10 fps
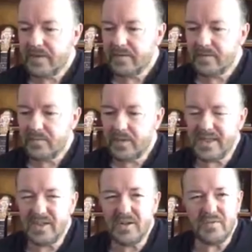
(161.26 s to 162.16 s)
we
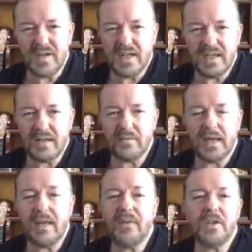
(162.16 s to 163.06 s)
do really, don't we? If
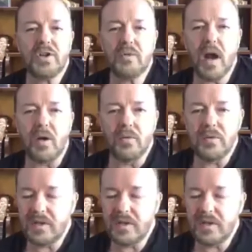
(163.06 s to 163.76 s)
it's your own